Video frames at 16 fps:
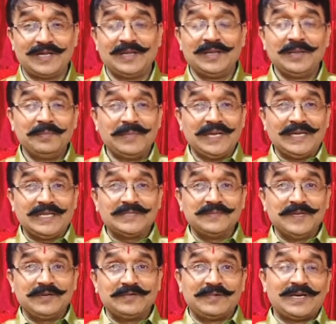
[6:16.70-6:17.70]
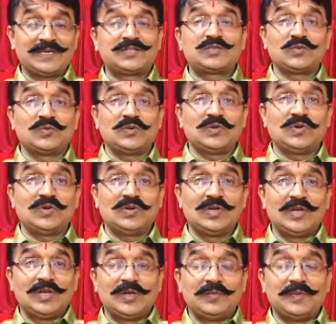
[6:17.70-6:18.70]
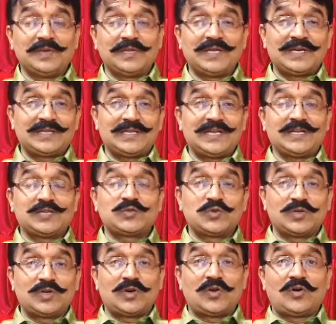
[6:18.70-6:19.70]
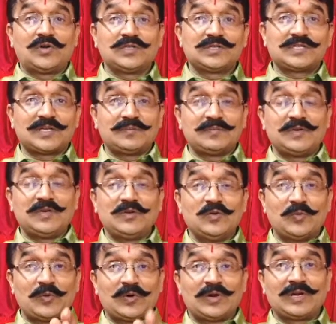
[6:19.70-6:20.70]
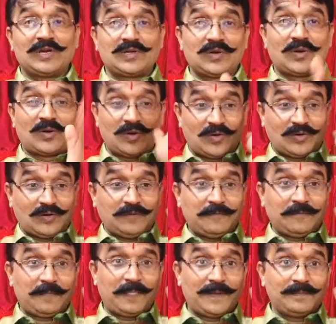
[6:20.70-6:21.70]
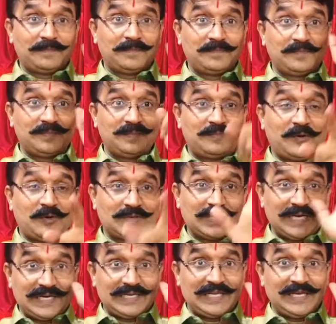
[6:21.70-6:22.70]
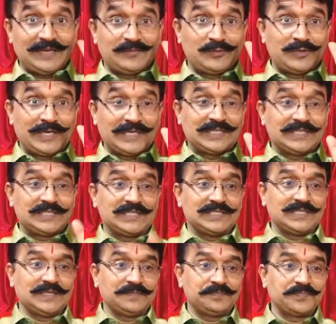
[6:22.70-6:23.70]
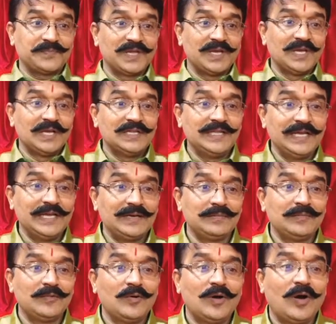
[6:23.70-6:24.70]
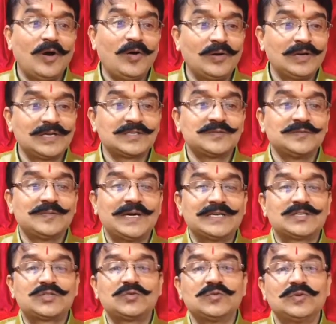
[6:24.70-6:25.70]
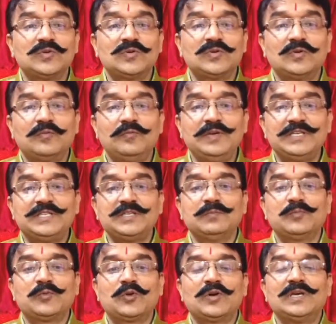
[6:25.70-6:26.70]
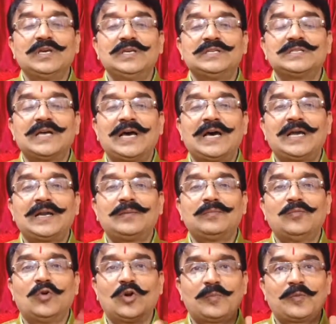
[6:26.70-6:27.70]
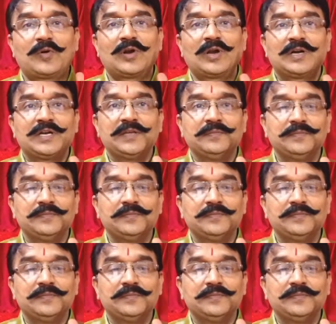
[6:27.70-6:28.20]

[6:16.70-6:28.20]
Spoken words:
management wants to know whether they should launch some new product or not. For that they have to take decision. Then owners wants to know which employees are more productive.